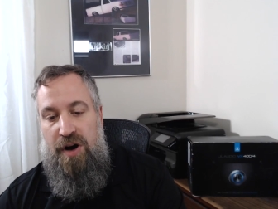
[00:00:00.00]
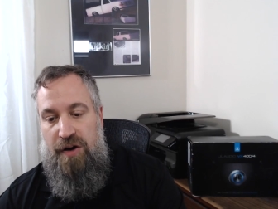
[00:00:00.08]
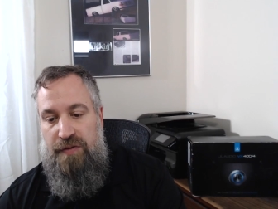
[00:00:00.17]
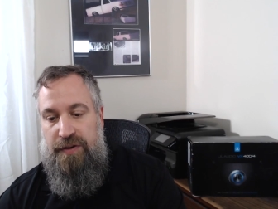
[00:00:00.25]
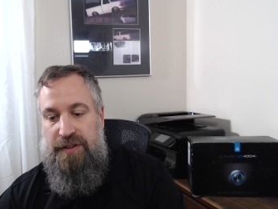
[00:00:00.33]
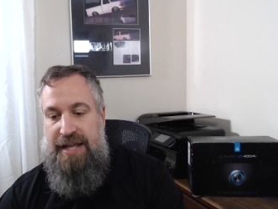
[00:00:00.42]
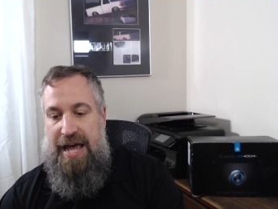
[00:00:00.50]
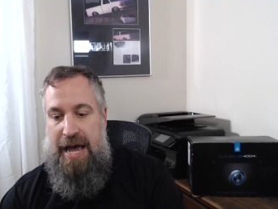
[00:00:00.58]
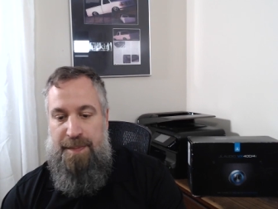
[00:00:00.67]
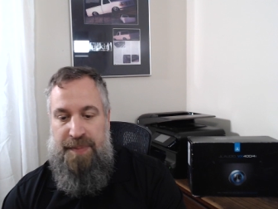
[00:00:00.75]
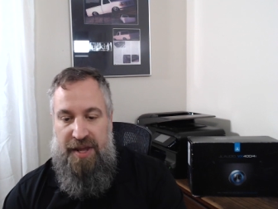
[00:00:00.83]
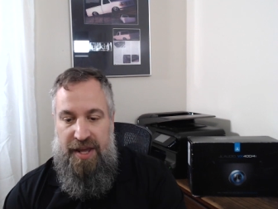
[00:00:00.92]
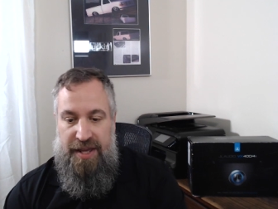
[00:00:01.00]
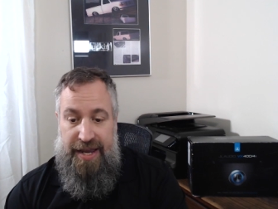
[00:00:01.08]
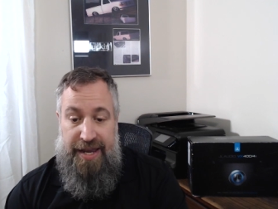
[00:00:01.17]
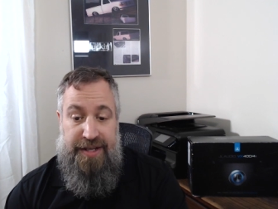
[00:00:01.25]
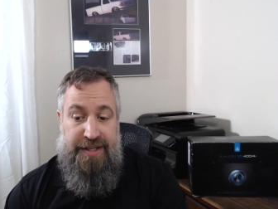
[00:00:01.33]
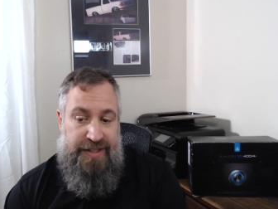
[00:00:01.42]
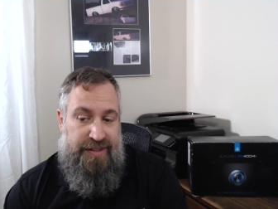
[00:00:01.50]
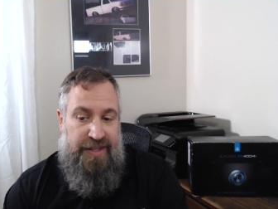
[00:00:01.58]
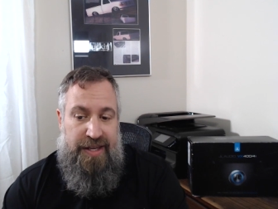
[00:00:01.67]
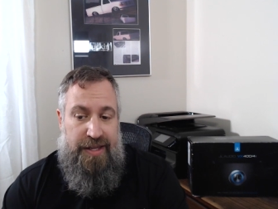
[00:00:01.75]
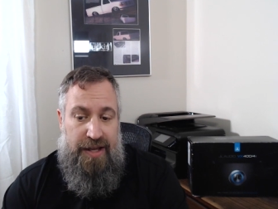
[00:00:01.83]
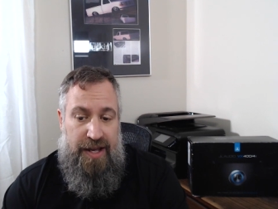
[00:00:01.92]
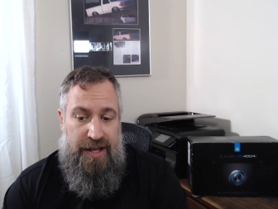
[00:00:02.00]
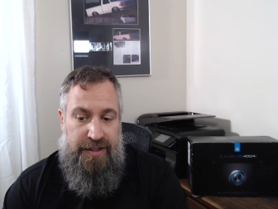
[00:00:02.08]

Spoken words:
overlap and that the